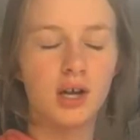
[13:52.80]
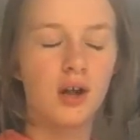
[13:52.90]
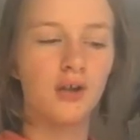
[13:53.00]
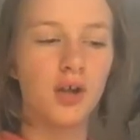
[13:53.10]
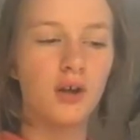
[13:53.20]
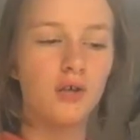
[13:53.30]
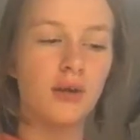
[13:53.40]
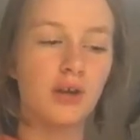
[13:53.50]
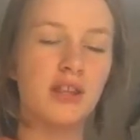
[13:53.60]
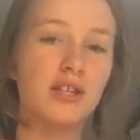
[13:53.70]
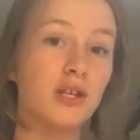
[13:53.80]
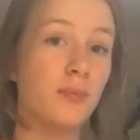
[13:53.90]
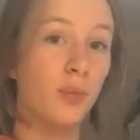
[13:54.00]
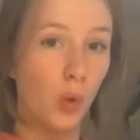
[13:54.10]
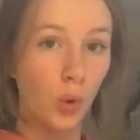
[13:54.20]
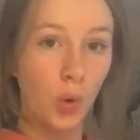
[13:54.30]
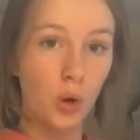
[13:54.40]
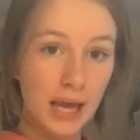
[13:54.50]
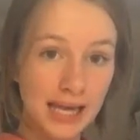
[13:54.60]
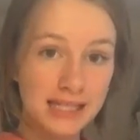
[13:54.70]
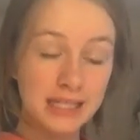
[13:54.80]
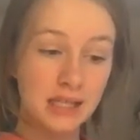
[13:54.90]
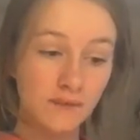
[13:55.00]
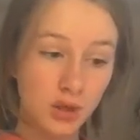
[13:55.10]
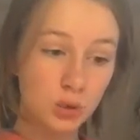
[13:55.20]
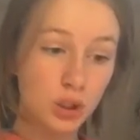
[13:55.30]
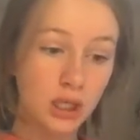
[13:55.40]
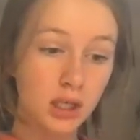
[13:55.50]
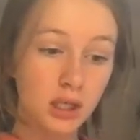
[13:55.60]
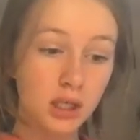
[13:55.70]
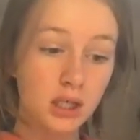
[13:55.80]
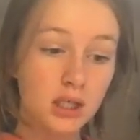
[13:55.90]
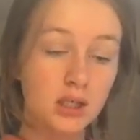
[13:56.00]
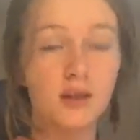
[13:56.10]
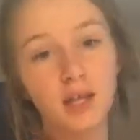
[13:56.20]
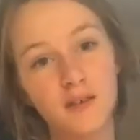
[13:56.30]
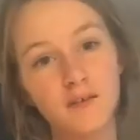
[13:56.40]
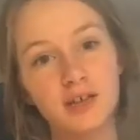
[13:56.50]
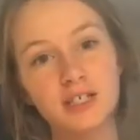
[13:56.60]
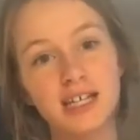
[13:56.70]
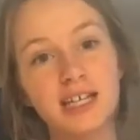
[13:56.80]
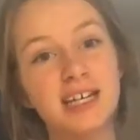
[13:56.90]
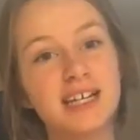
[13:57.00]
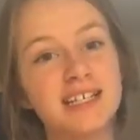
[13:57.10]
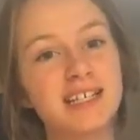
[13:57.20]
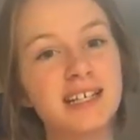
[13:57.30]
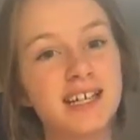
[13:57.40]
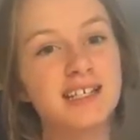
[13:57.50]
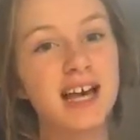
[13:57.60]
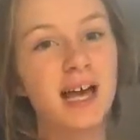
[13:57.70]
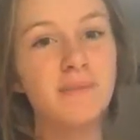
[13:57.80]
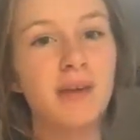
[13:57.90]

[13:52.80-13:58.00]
I'll know whether to do more or less in the future. So thank you for watching. See you next time.